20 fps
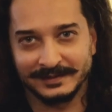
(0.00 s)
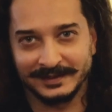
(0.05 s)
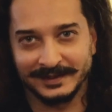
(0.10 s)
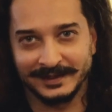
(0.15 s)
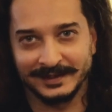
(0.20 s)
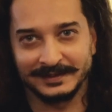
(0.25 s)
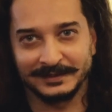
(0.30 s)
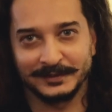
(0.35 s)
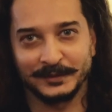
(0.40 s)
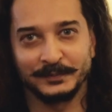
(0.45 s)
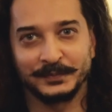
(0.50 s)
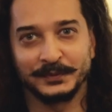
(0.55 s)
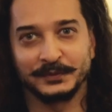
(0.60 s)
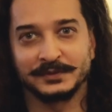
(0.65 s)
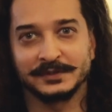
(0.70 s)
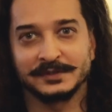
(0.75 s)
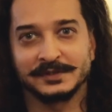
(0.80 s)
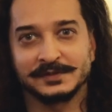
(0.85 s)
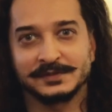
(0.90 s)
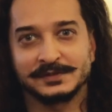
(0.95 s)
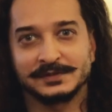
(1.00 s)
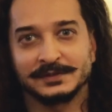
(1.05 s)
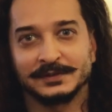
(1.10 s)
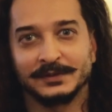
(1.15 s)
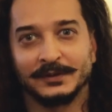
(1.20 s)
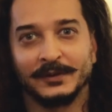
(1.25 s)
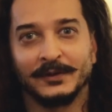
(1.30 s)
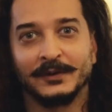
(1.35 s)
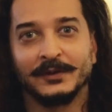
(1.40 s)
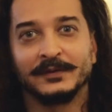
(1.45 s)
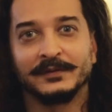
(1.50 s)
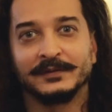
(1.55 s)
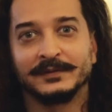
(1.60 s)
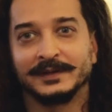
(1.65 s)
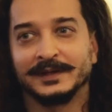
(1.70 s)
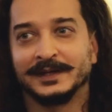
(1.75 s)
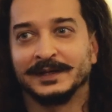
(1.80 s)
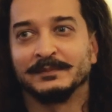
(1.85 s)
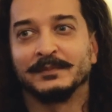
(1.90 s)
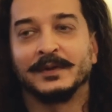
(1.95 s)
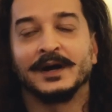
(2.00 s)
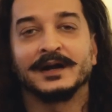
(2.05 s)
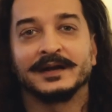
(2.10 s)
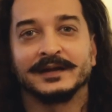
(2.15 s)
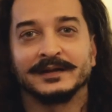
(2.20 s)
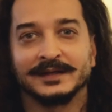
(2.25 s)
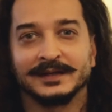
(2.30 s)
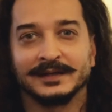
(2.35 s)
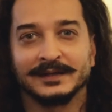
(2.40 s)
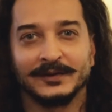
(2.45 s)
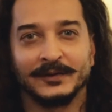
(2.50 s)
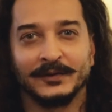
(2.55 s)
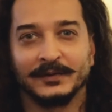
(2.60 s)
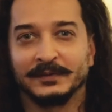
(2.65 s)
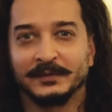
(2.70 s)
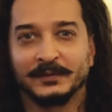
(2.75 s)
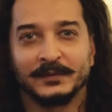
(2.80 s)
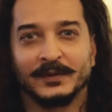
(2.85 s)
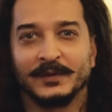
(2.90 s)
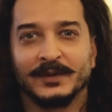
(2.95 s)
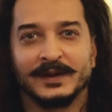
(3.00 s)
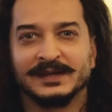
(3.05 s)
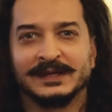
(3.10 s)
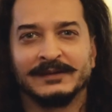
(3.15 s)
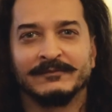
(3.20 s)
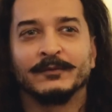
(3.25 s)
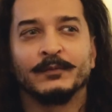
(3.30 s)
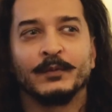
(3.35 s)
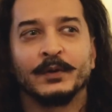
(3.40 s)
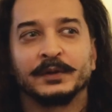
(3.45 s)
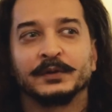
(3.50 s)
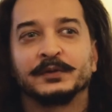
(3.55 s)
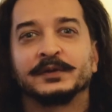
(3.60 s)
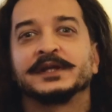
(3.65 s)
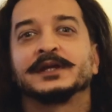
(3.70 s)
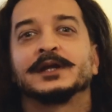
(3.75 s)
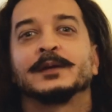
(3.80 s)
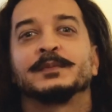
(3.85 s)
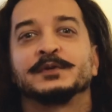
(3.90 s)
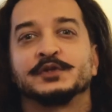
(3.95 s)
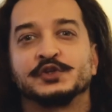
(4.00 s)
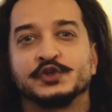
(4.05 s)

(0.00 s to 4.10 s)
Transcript: in computers or in marketing, or never wanted to take up a